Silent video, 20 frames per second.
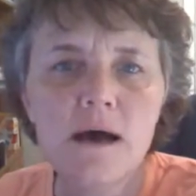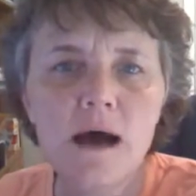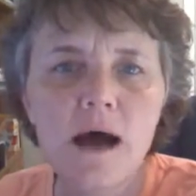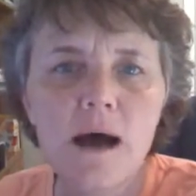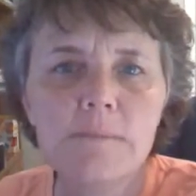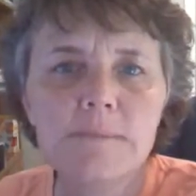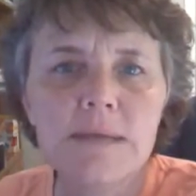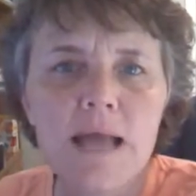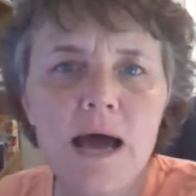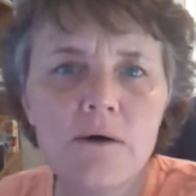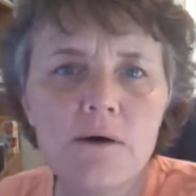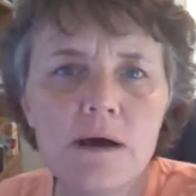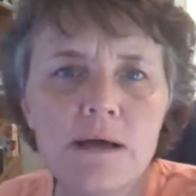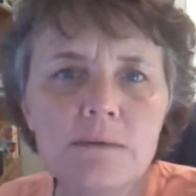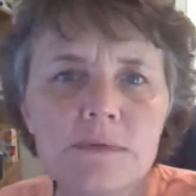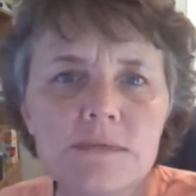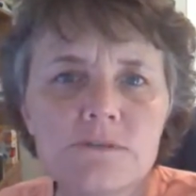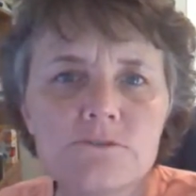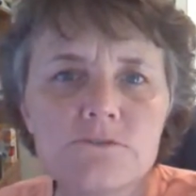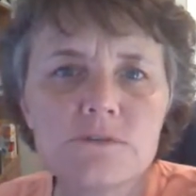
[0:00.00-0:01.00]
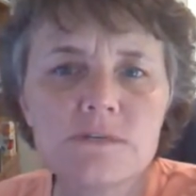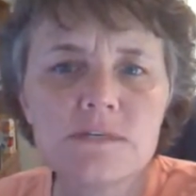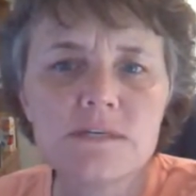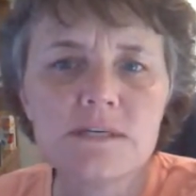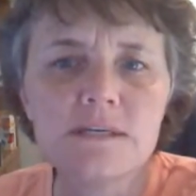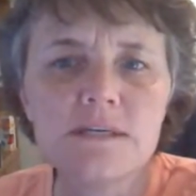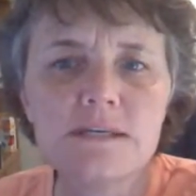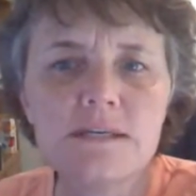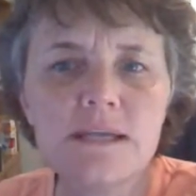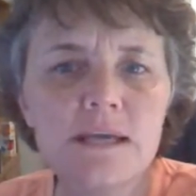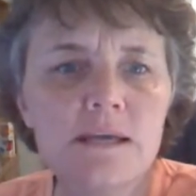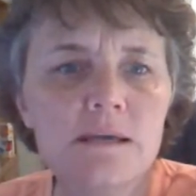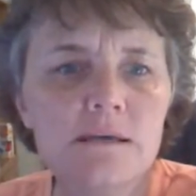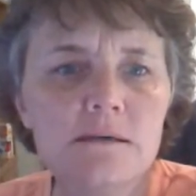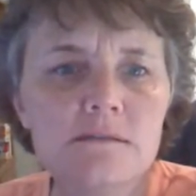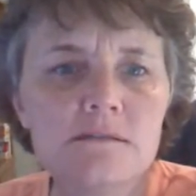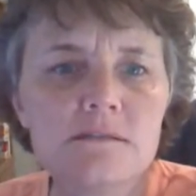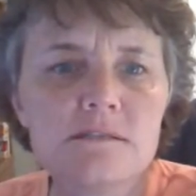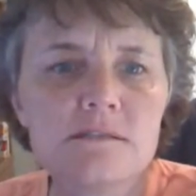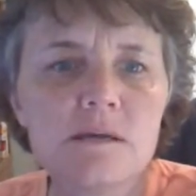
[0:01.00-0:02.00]
Now I'm interested
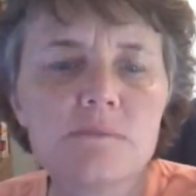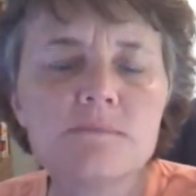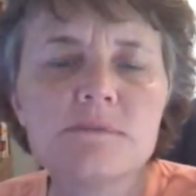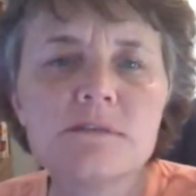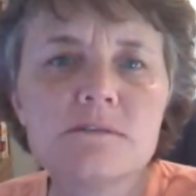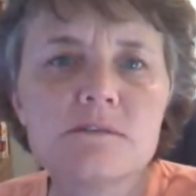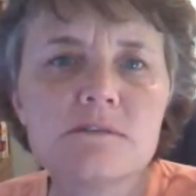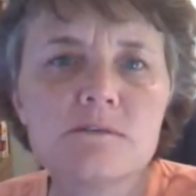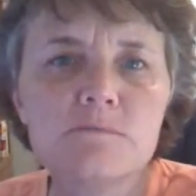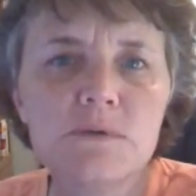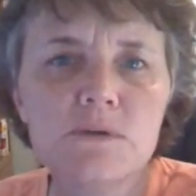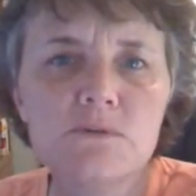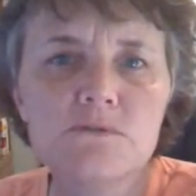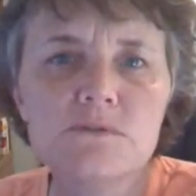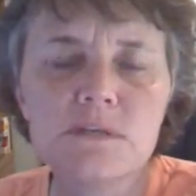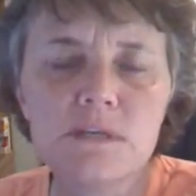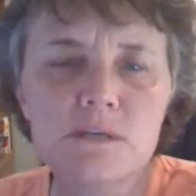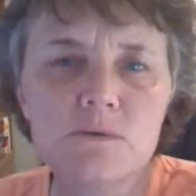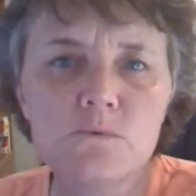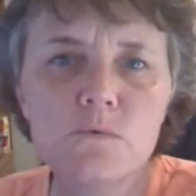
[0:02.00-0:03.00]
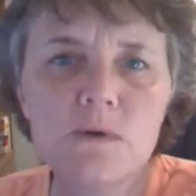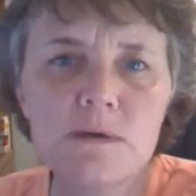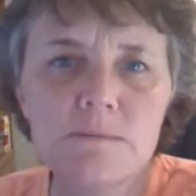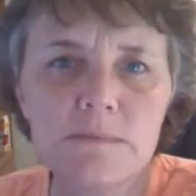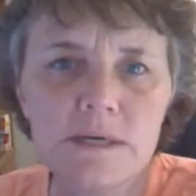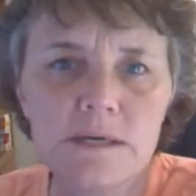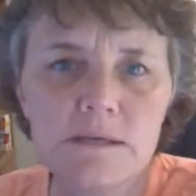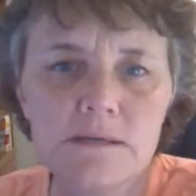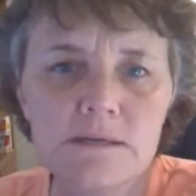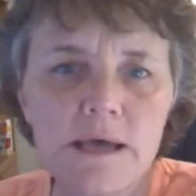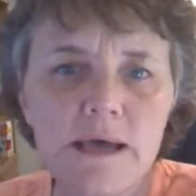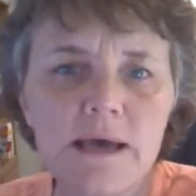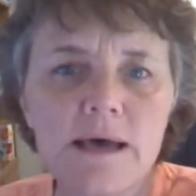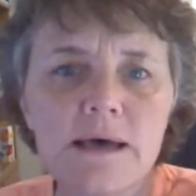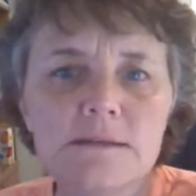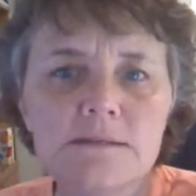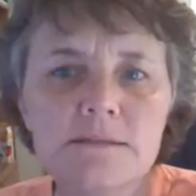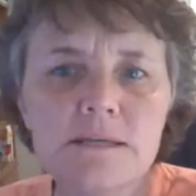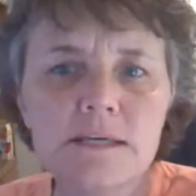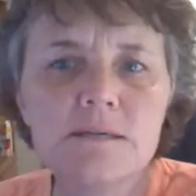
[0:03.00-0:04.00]
in substance abuse in women,
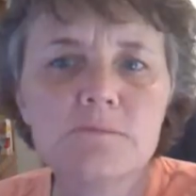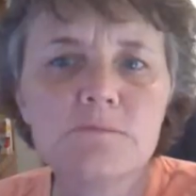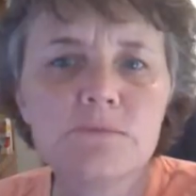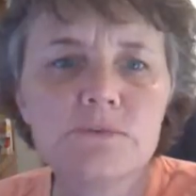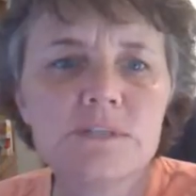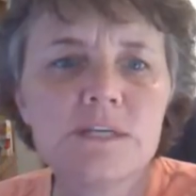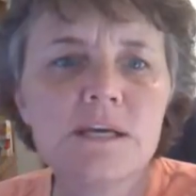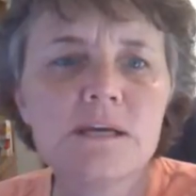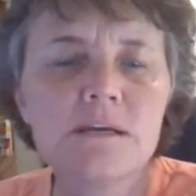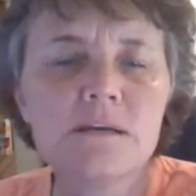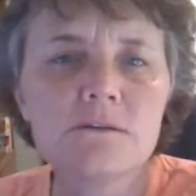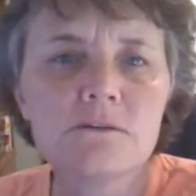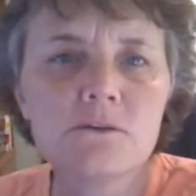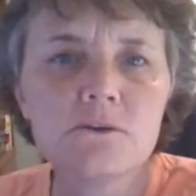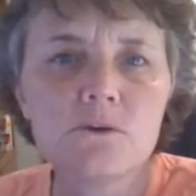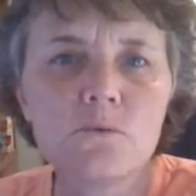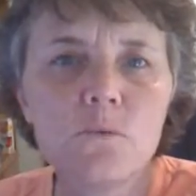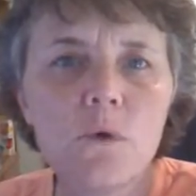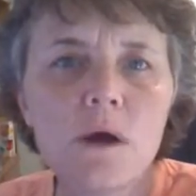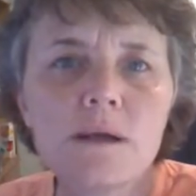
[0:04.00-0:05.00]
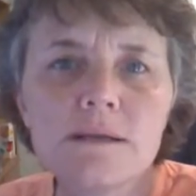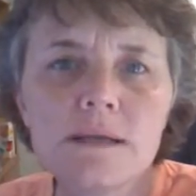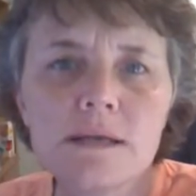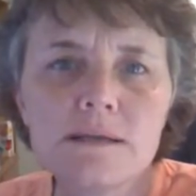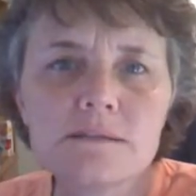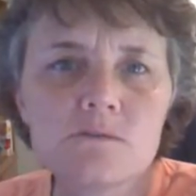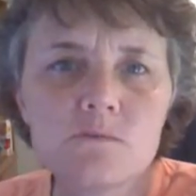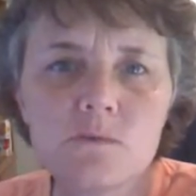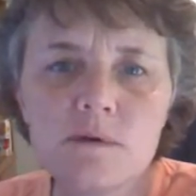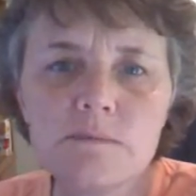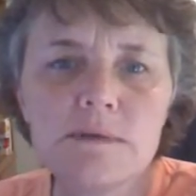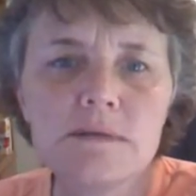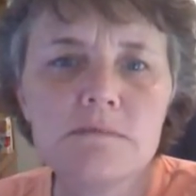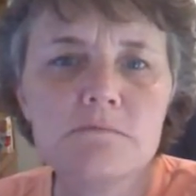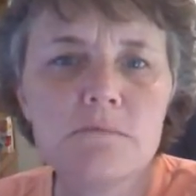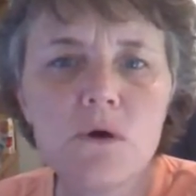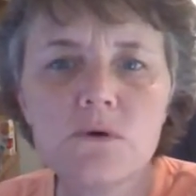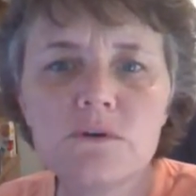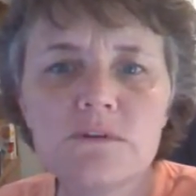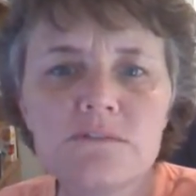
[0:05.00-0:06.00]
and in particular, what gets women
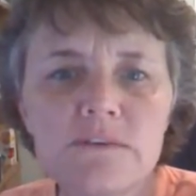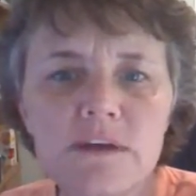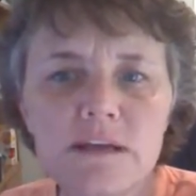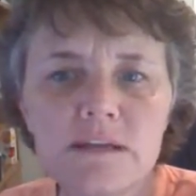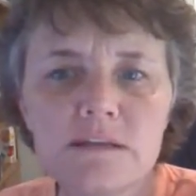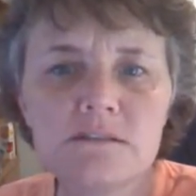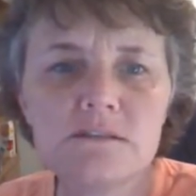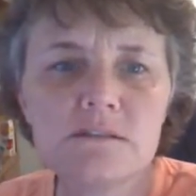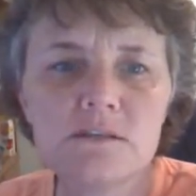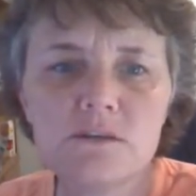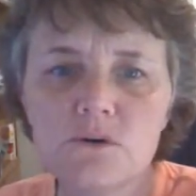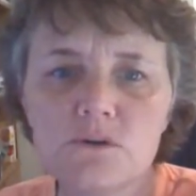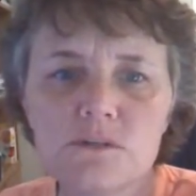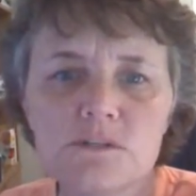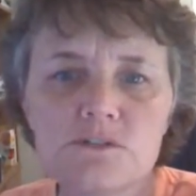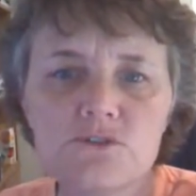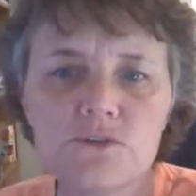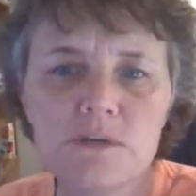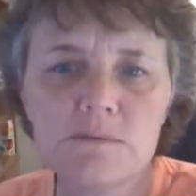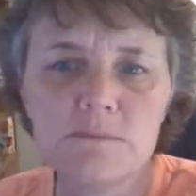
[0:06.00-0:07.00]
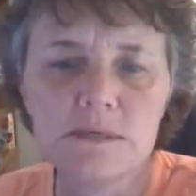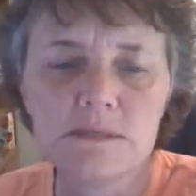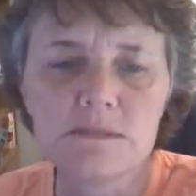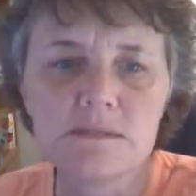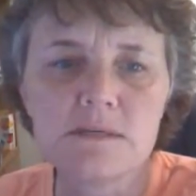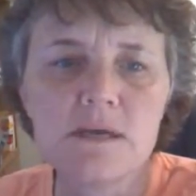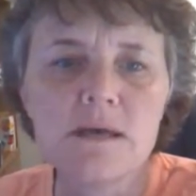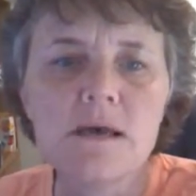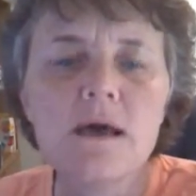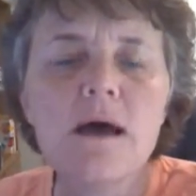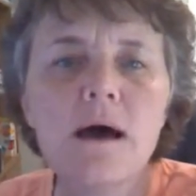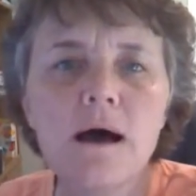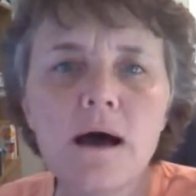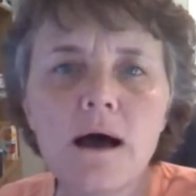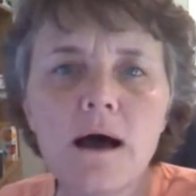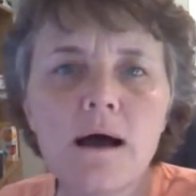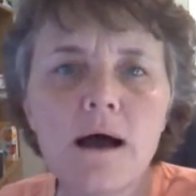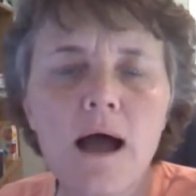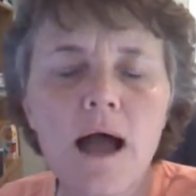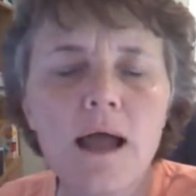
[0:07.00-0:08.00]
motivated to go to treatment.
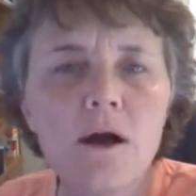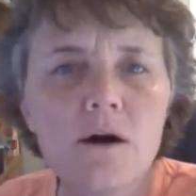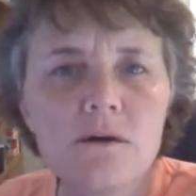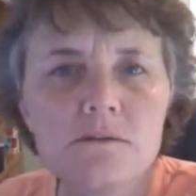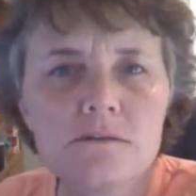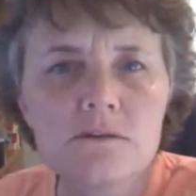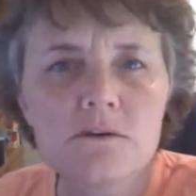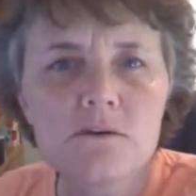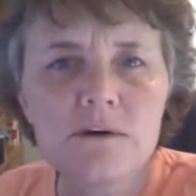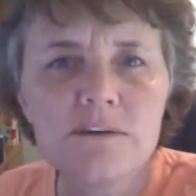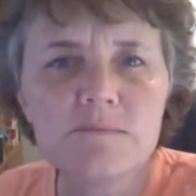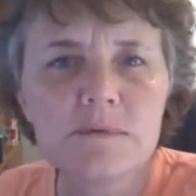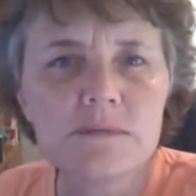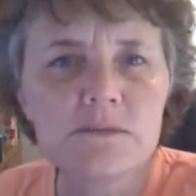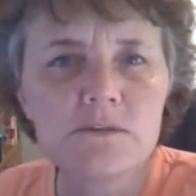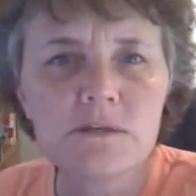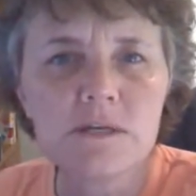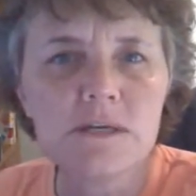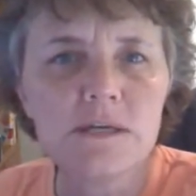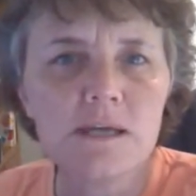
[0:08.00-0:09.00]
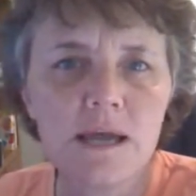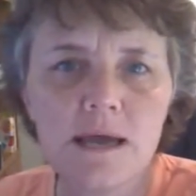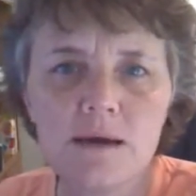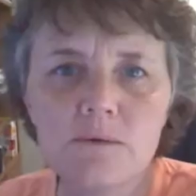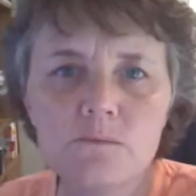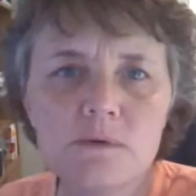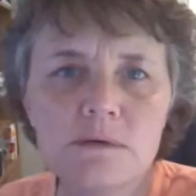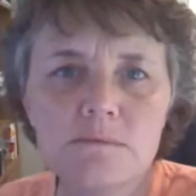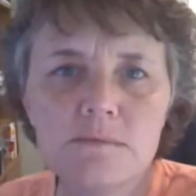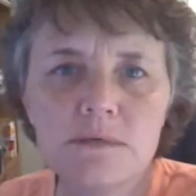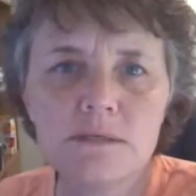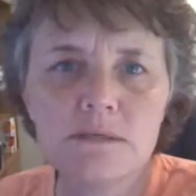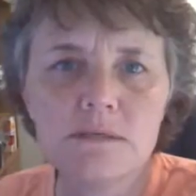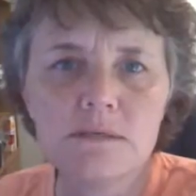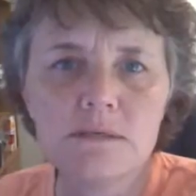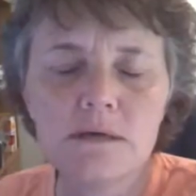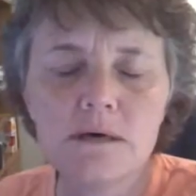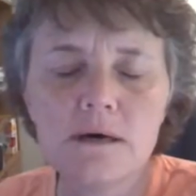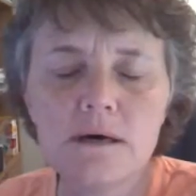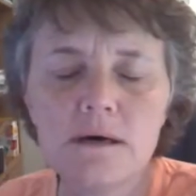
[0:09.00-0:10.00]
I also have been looking at
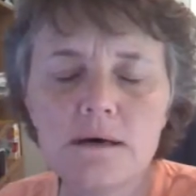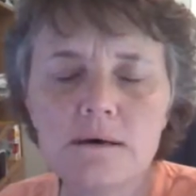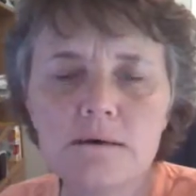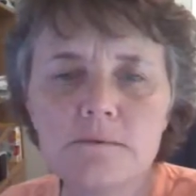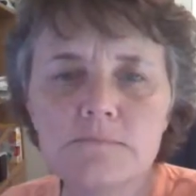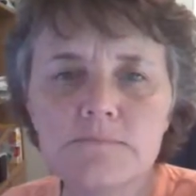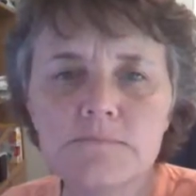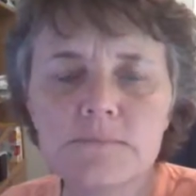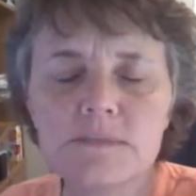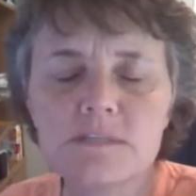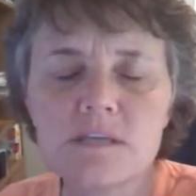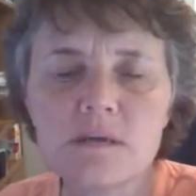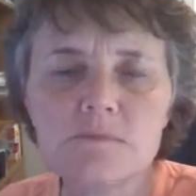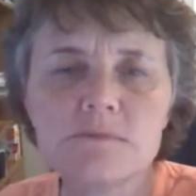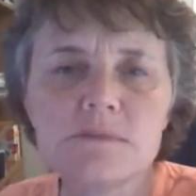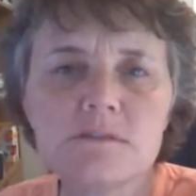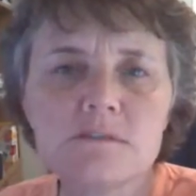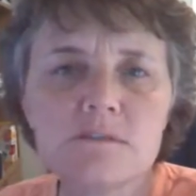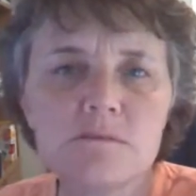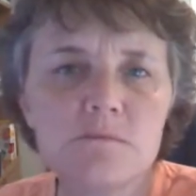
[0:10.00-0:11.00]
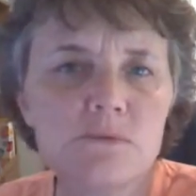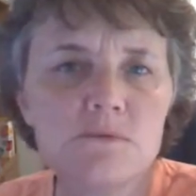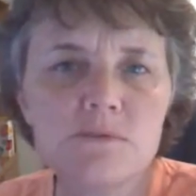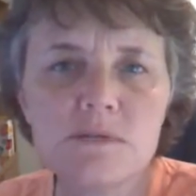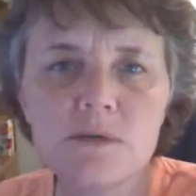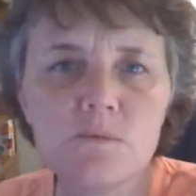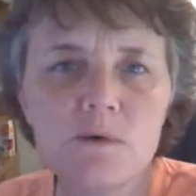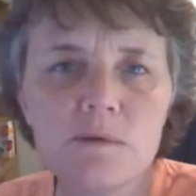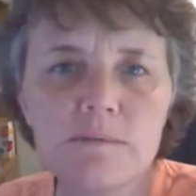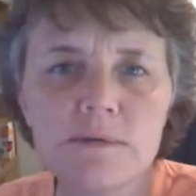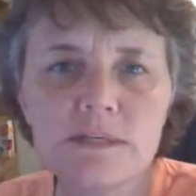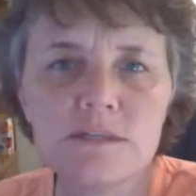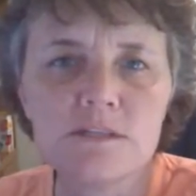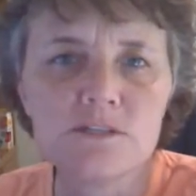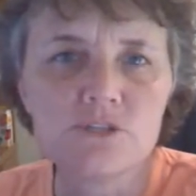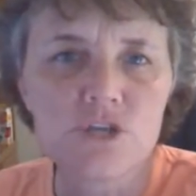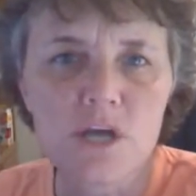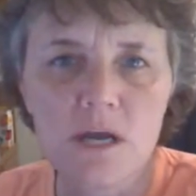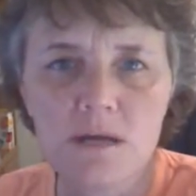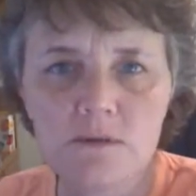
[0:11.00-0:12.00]
women, substance abusing women in
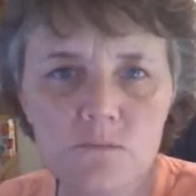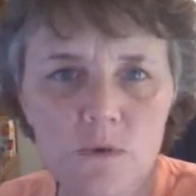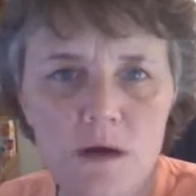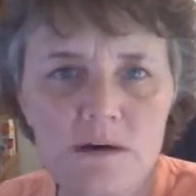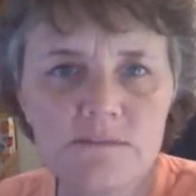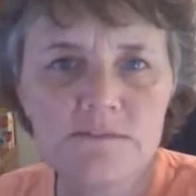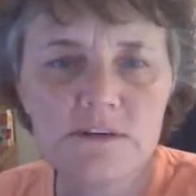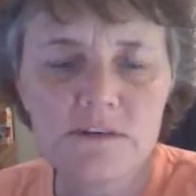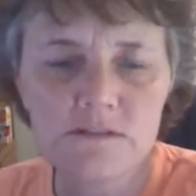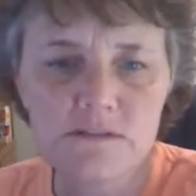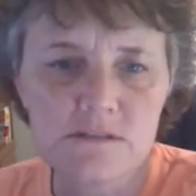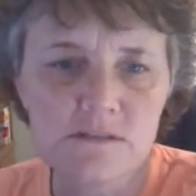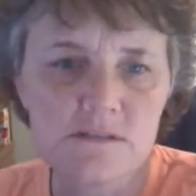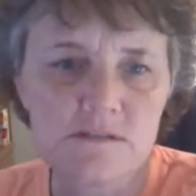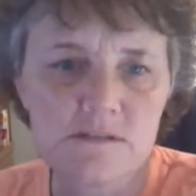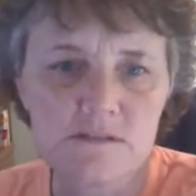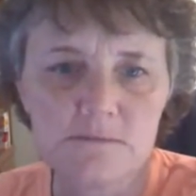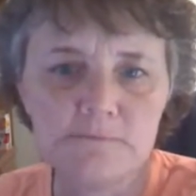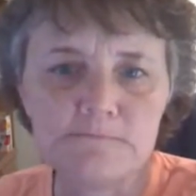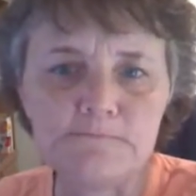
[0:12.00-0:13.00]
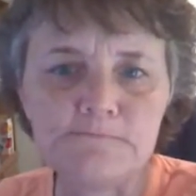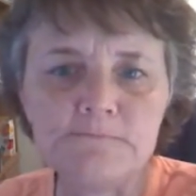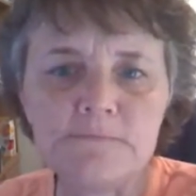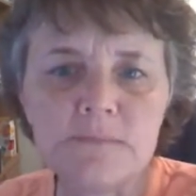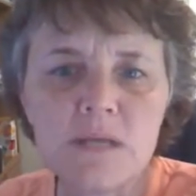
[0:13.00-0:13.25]
the child welfare system.